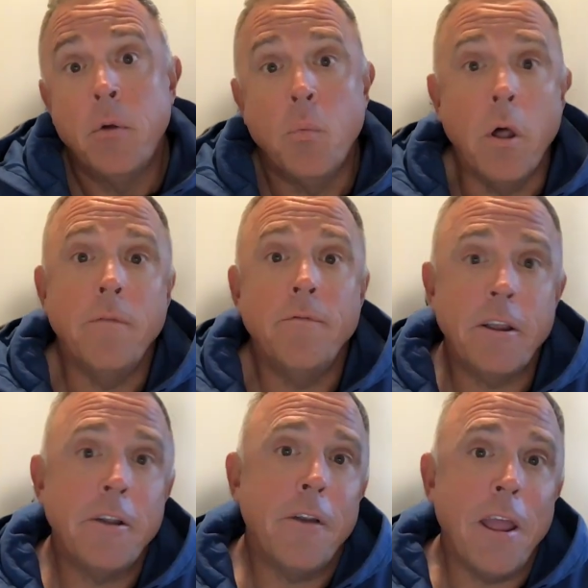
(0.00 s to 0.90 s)
Run
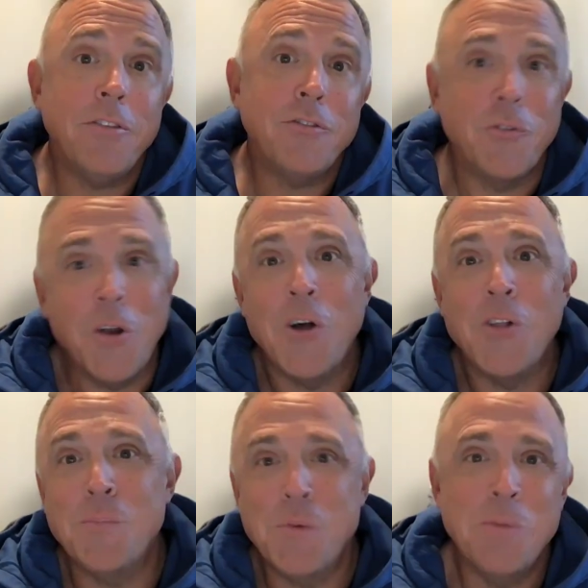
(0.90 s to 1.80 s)
figure eights
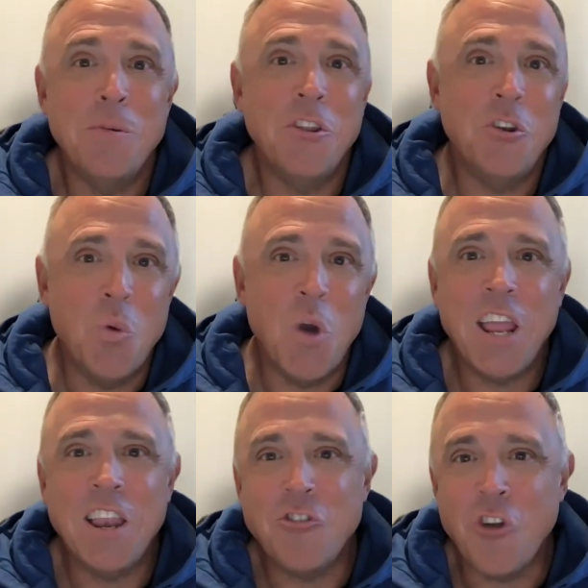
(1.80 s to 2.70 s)
around the bib and the
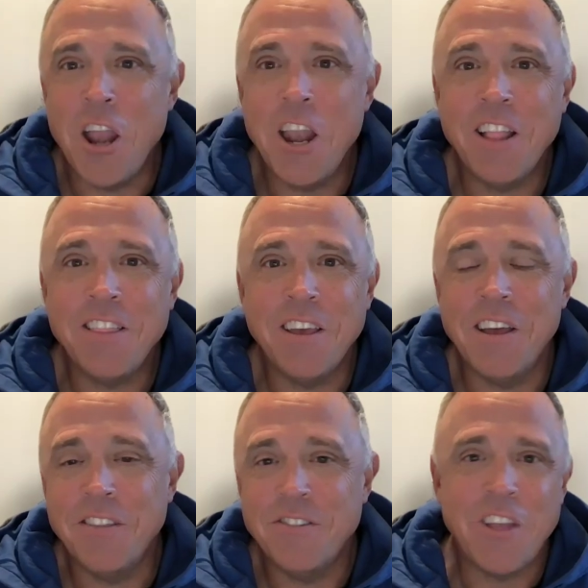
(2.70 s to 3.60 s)
Dwayne, and try not
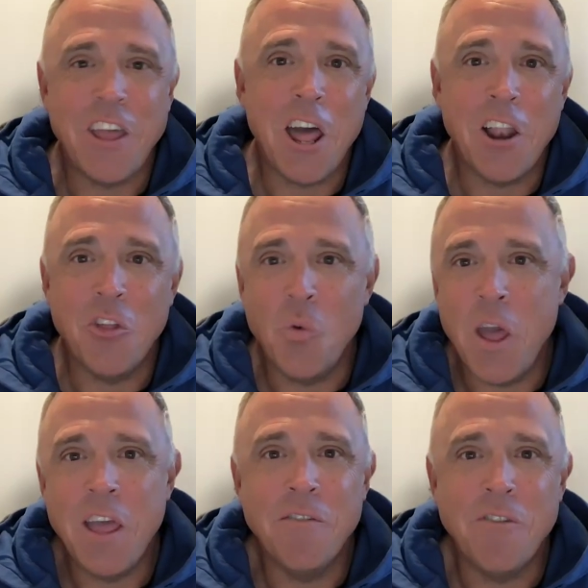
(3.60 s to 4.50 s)
to and stay out of the
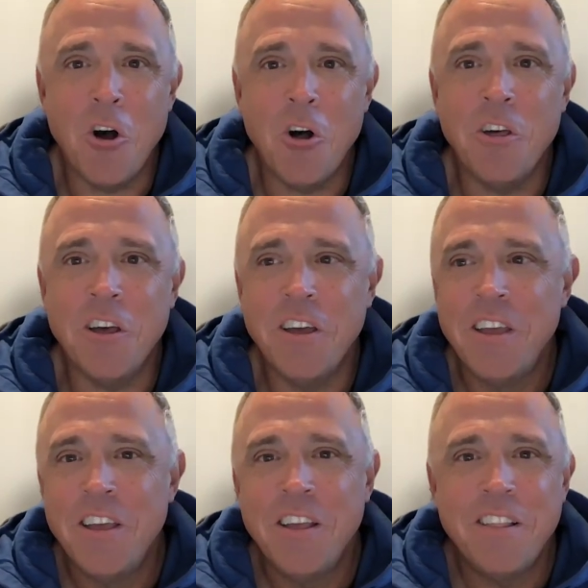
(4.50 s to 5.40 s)
way of all the
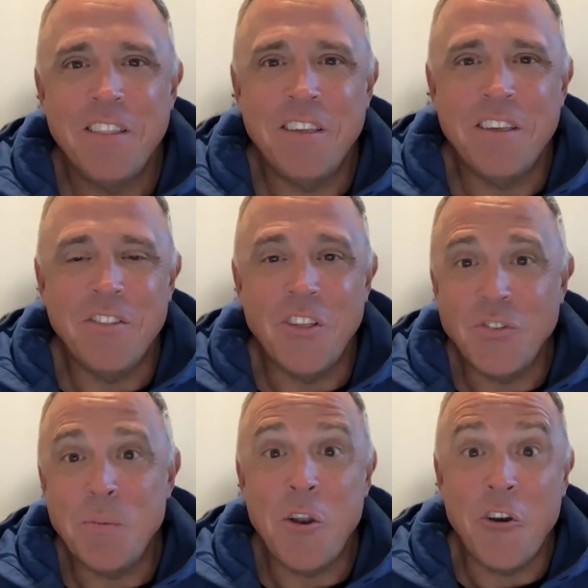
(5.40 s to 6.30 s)

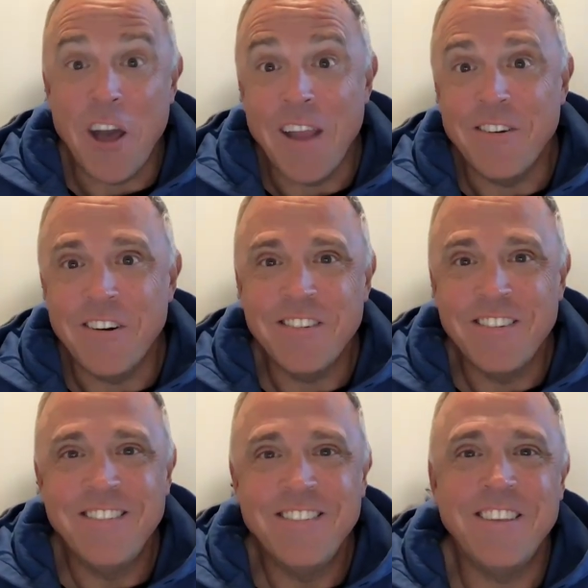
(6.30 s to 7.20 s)
spear divers.
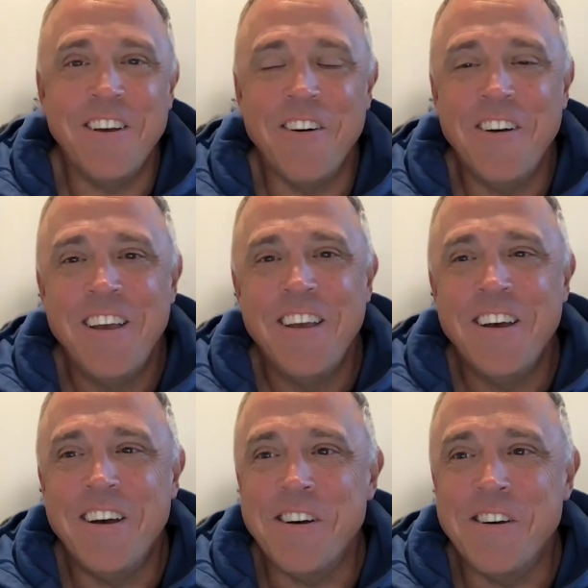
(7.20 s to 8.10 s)
So
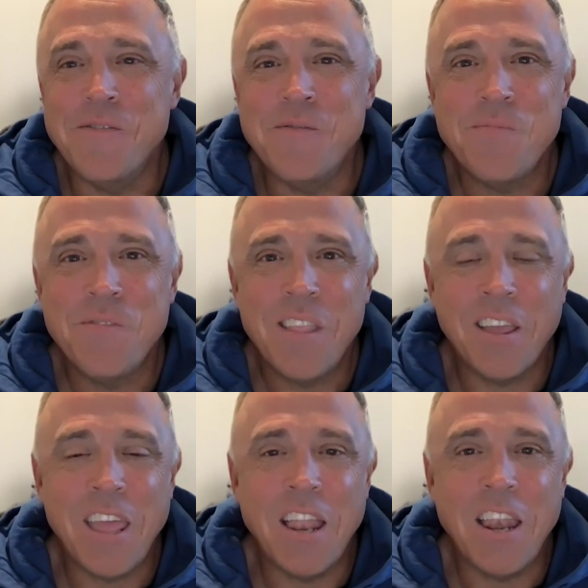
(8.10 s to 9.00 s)

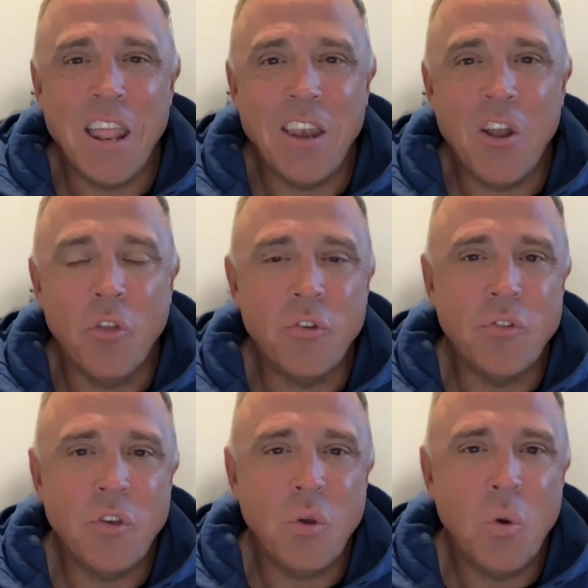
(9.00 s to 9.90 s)
again, and also
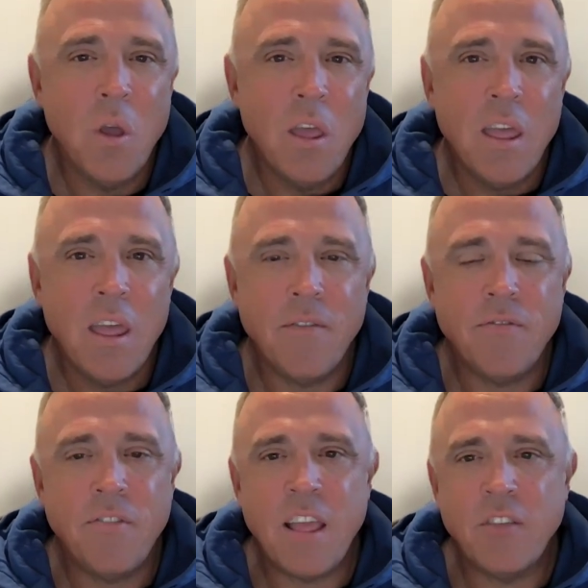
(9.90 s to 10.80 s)
too,
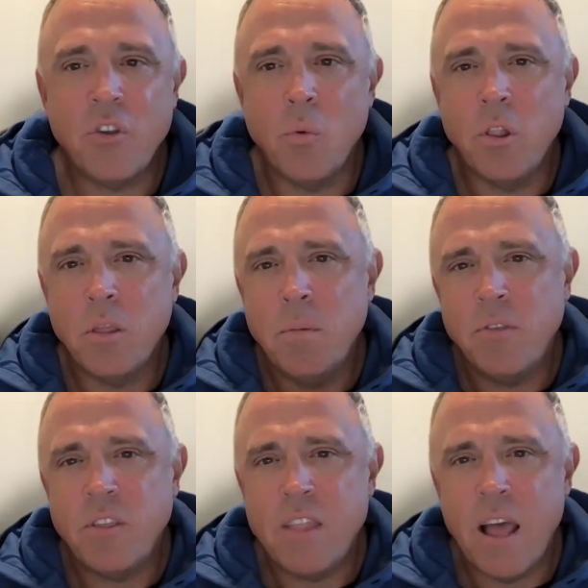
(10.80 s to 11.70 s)
if things are really
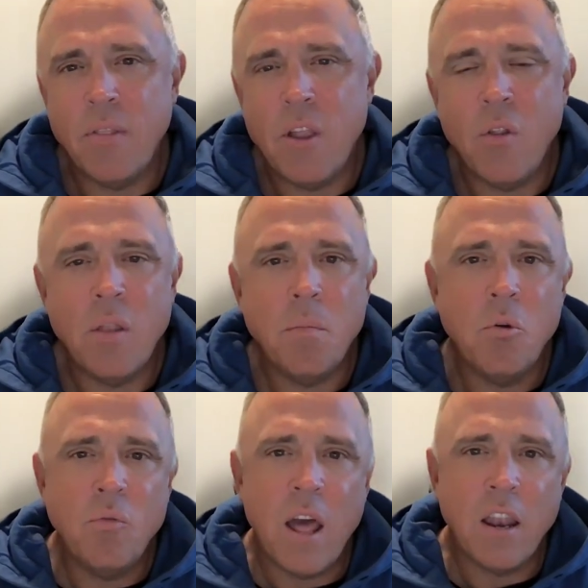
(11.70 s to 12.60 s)
busy down there, then
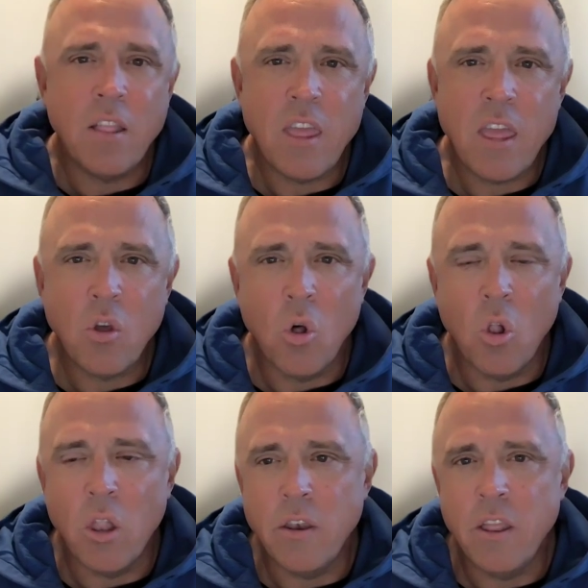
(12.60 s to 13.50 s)
move down to the
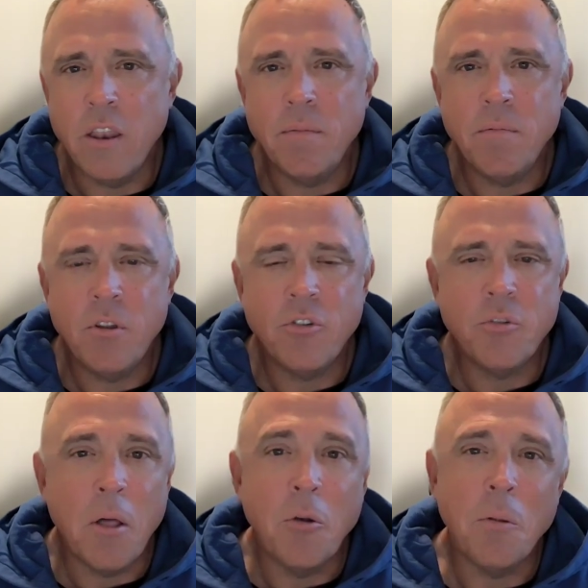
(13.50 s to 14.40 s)
Eagle, and then there's
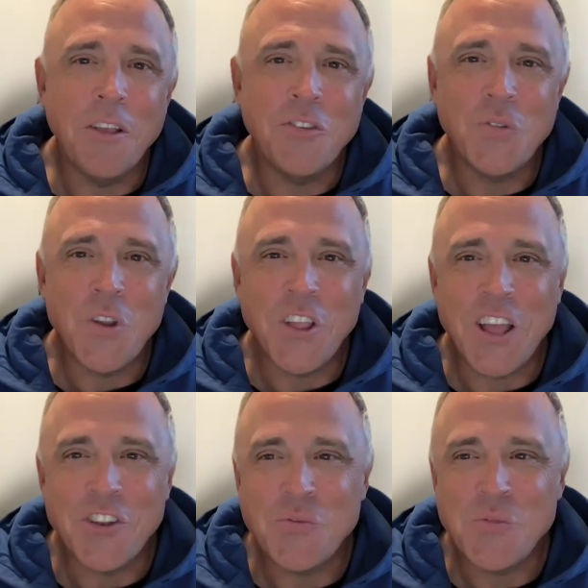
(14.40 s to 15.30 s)
some other places where you can
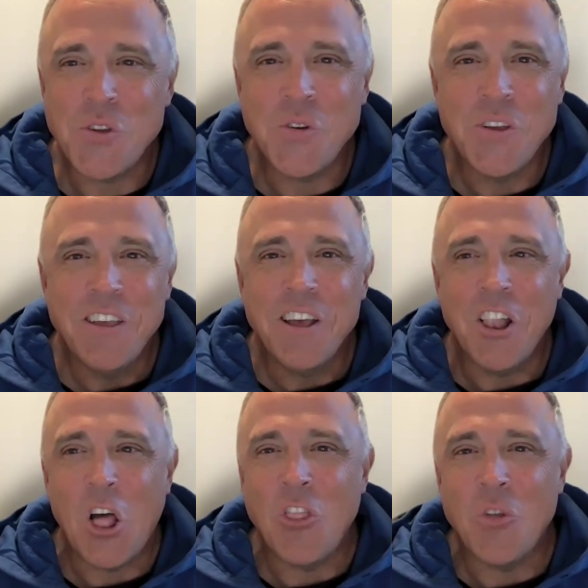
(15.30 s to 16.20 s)
catch them too
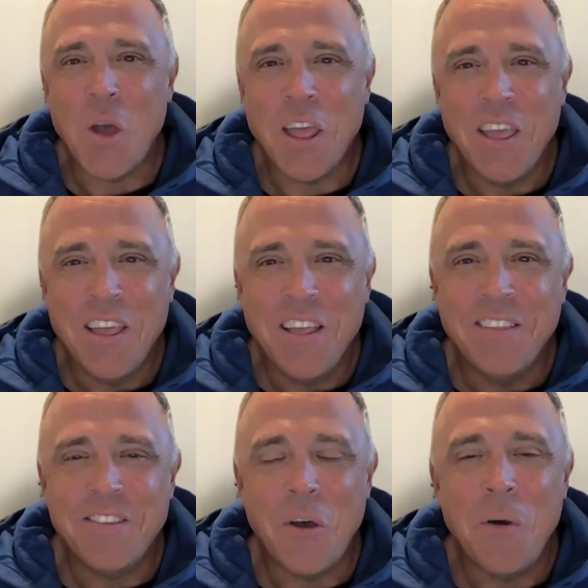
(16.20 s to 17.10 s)
along the way.
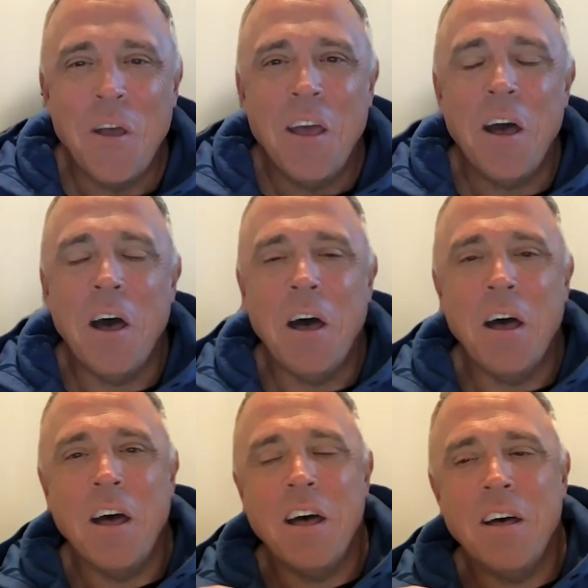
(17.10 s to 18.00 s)
So
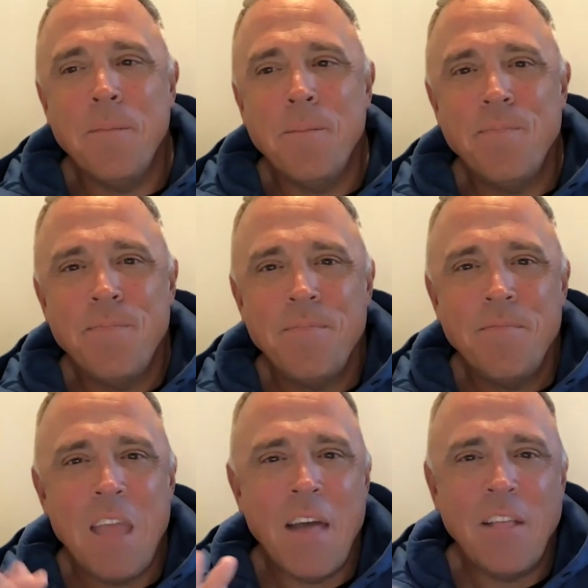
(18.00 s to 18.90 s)

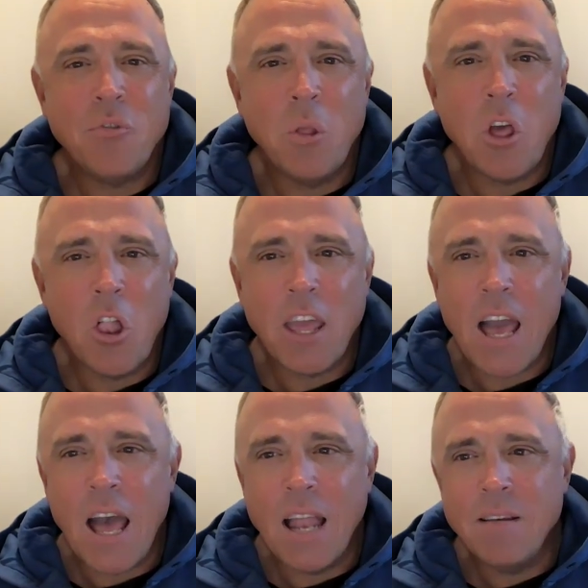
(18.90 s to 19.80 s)
yeah, that's really all I
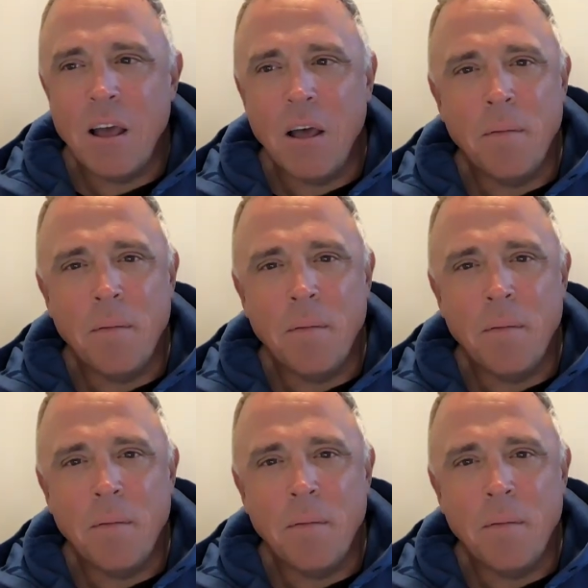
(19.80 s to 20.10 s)
got.